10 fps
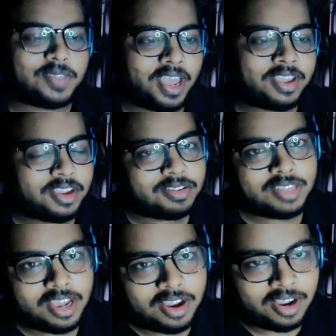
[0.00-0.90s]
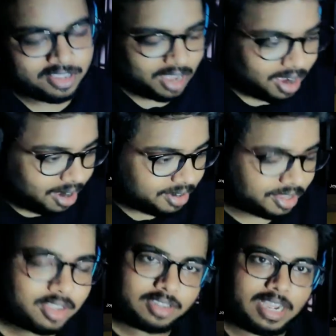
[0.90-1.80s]
they're here, they are
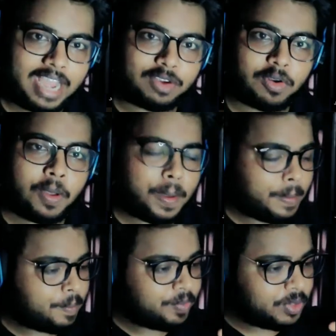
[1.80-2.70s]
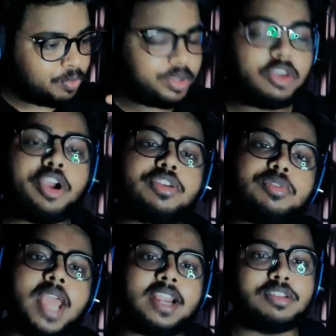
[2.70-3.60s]
here and we're going to
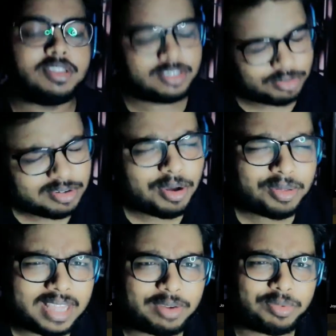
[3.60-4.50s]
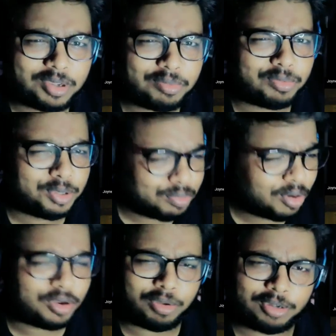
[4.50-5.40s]
react to this. You know that we, we
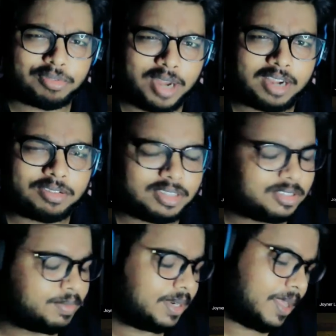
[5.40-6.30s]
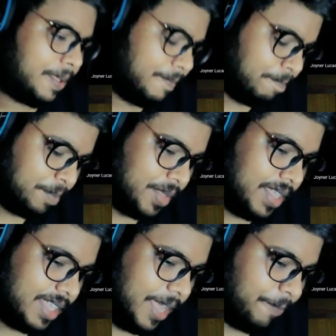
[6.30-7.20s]
were going to react to this, but
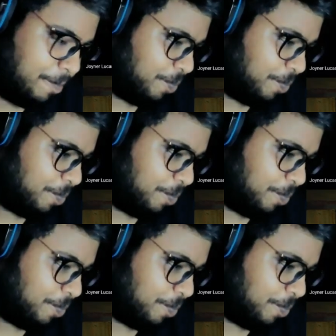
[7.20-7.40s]
yeah,